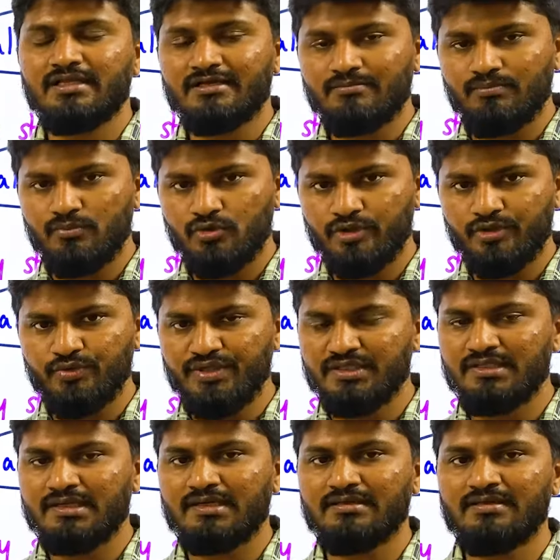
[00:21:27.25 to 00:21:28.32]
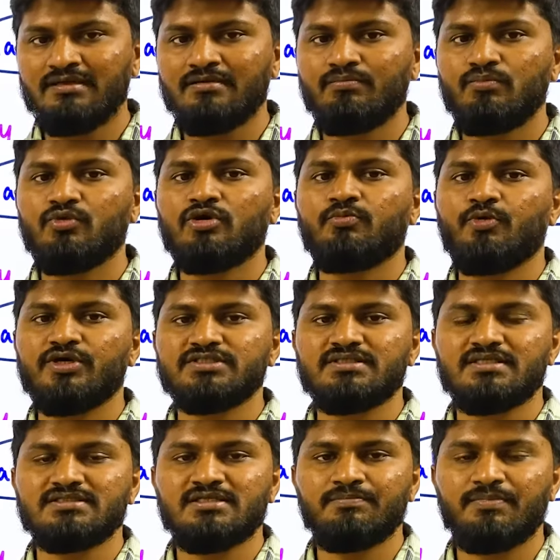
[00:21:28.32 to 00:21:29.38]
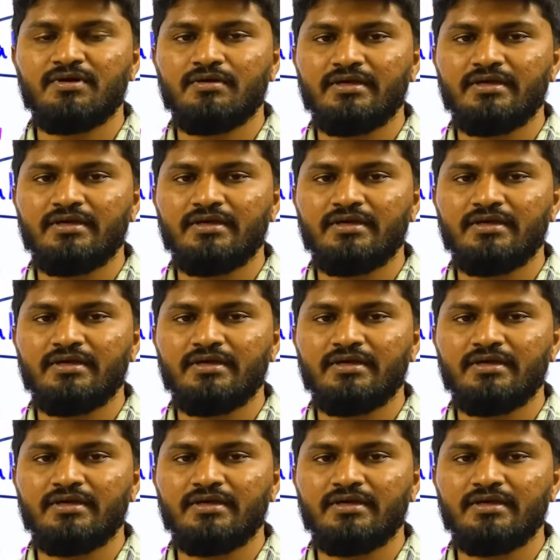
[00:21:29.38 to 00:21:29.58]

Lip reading: like more unique the color, more poisonous the